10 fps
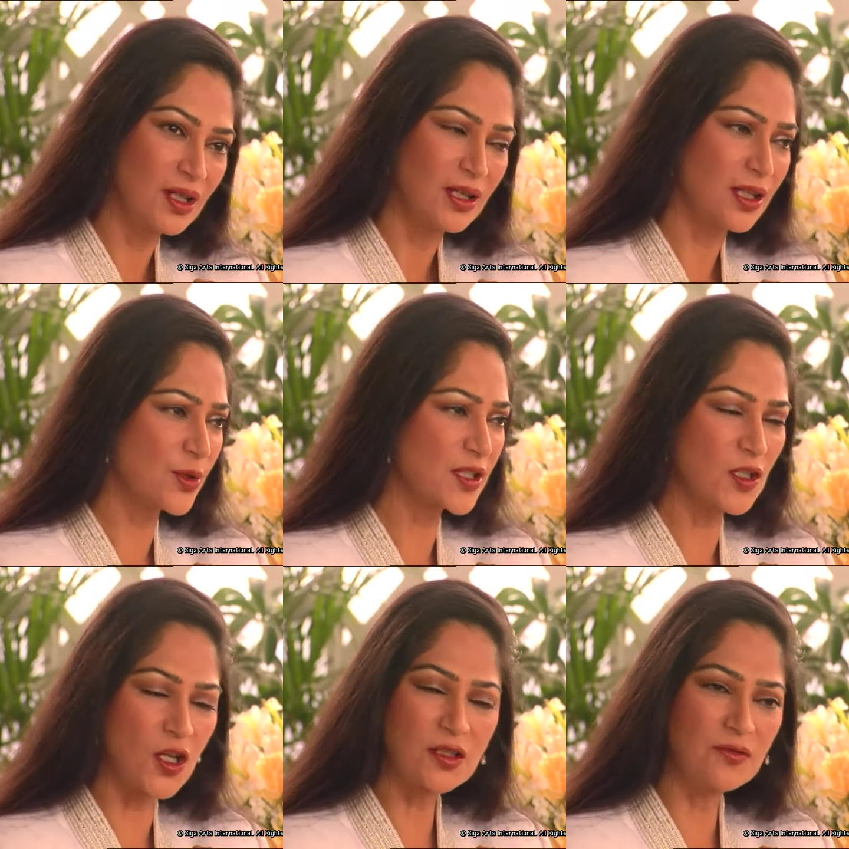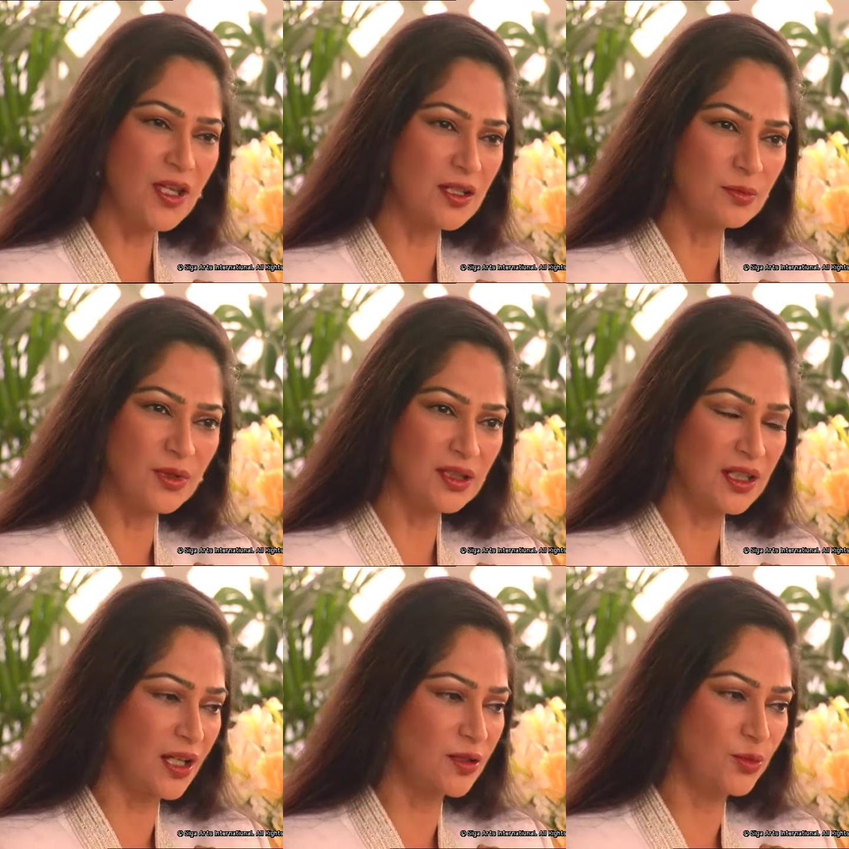There was a lot of venom and
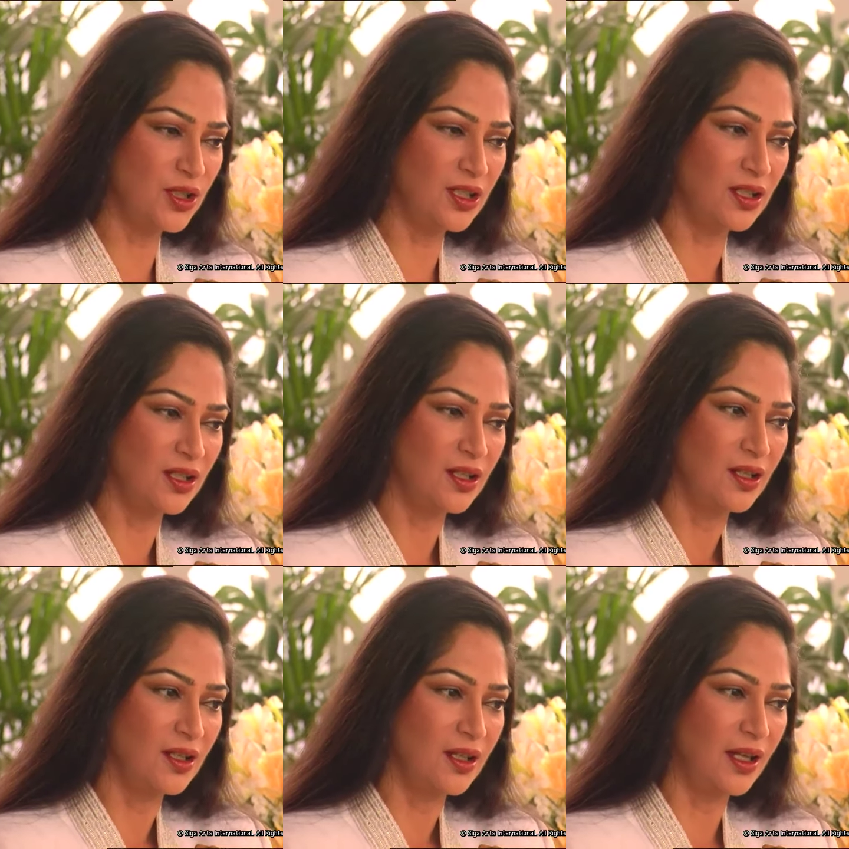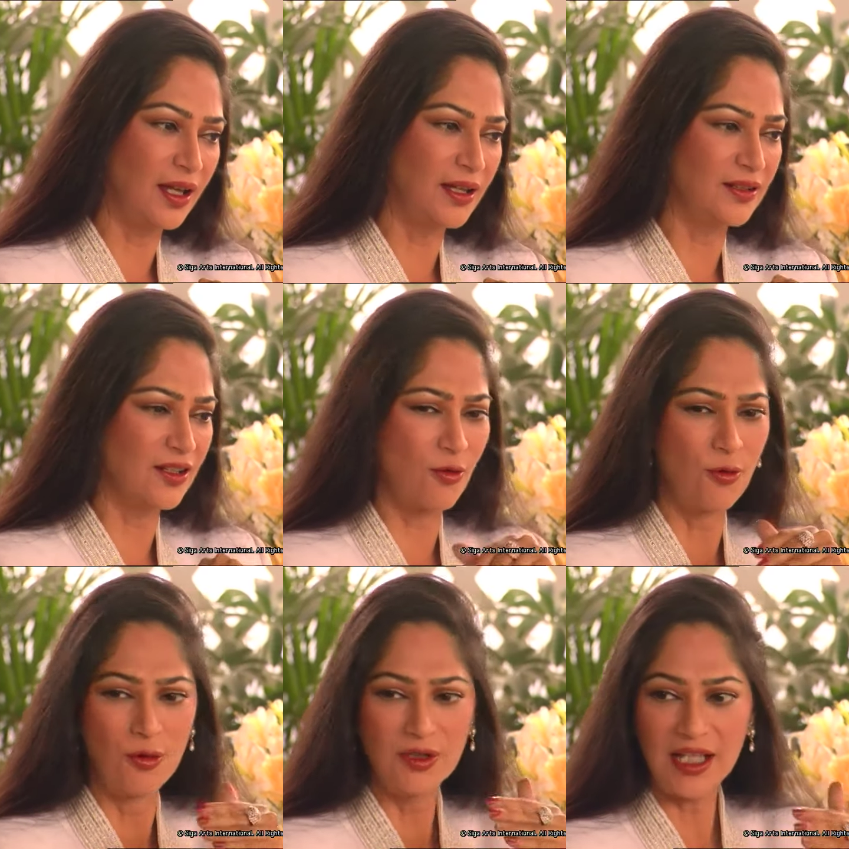calumny and
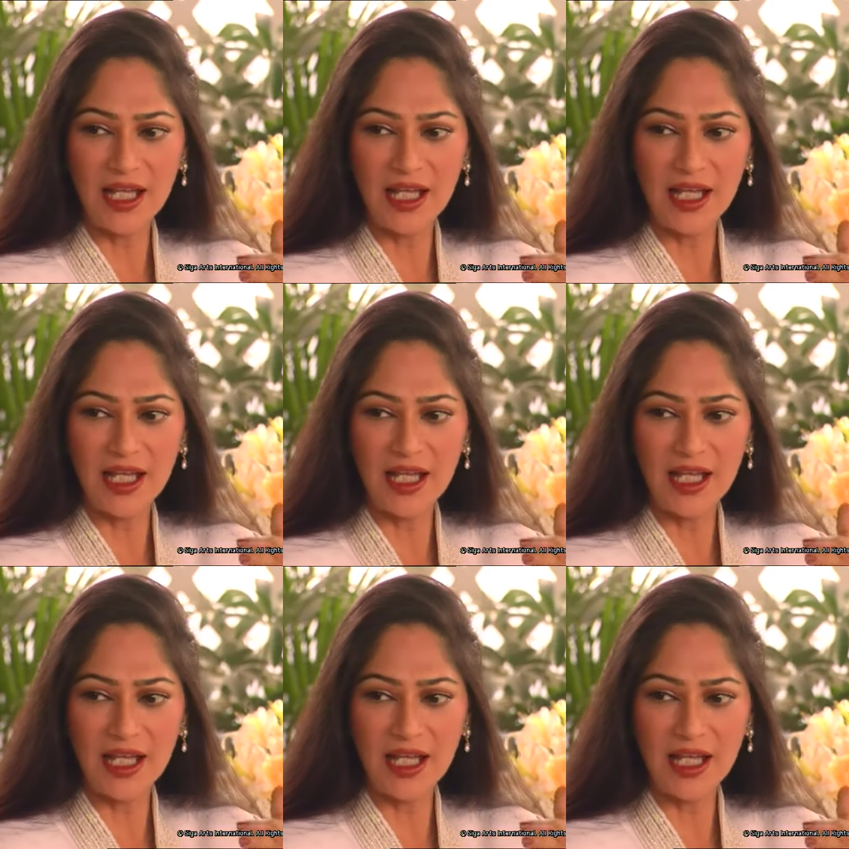all the